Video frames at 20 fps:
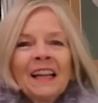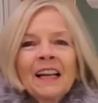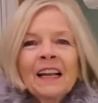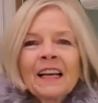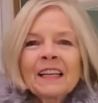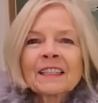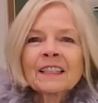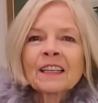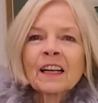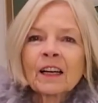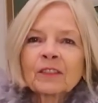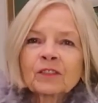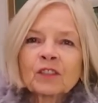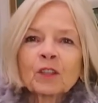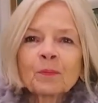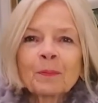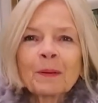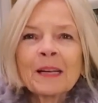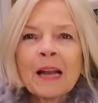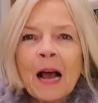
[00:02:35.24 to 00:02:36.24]
later. I've
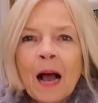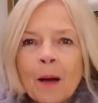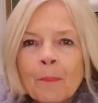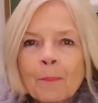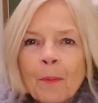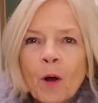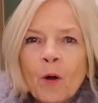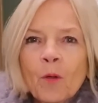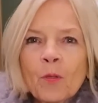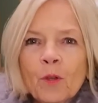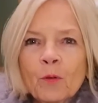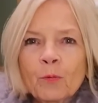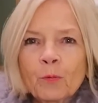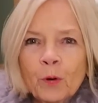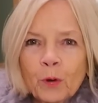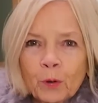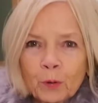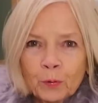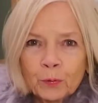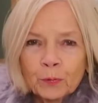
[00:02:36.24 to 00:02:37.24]
just been up on the
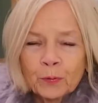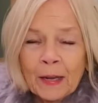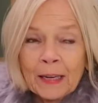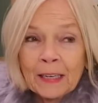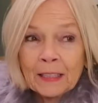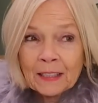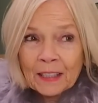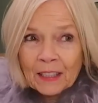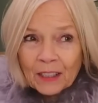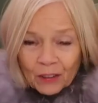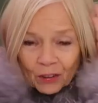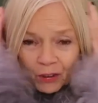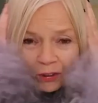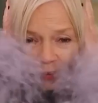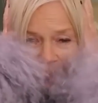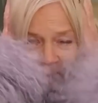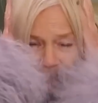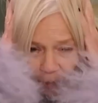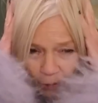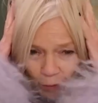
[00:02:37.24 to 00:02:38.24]
roof. It is
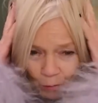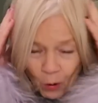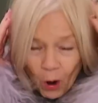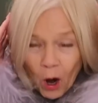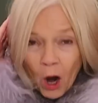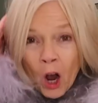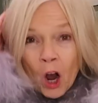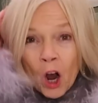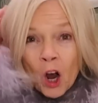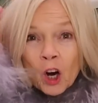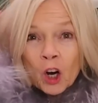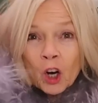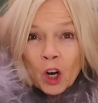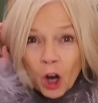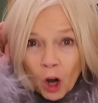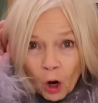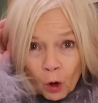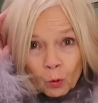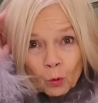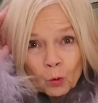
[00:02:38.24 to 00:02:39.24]
so
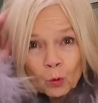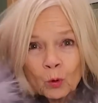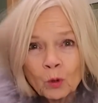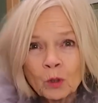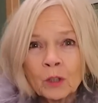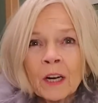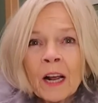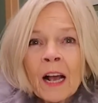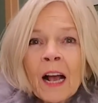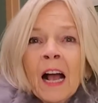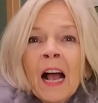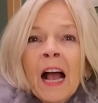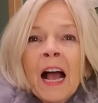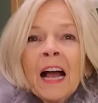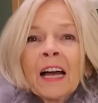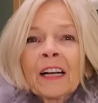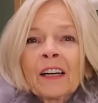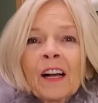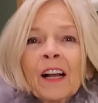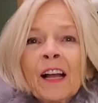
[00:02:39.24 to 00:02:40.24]
cold
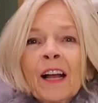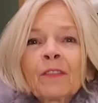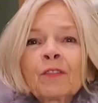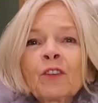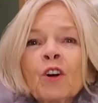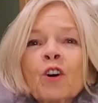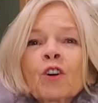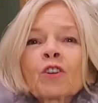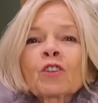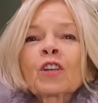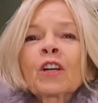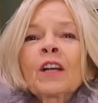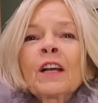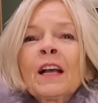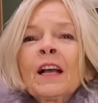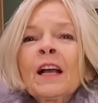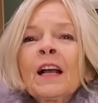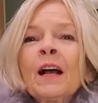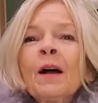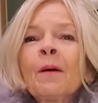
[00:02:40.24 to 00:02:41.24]
and I have got
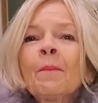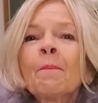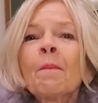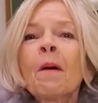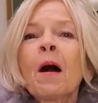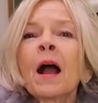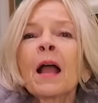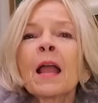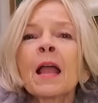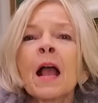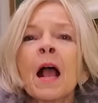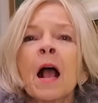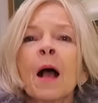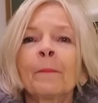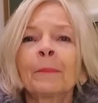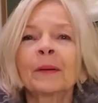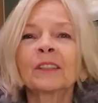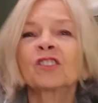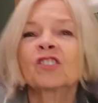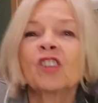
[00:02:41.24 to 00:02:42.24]
my
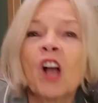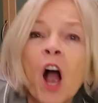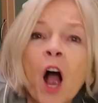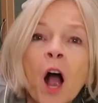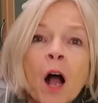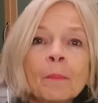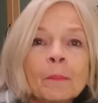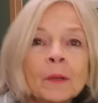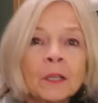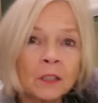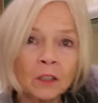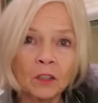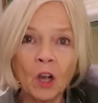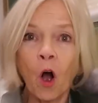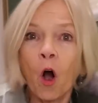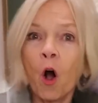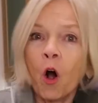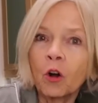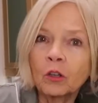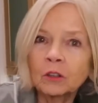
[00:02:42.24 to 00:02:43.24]
pajamas
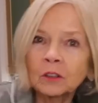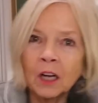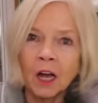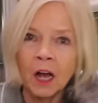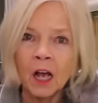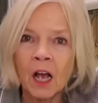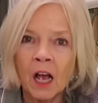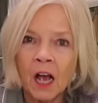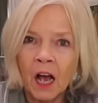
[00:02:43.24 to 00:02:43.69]
on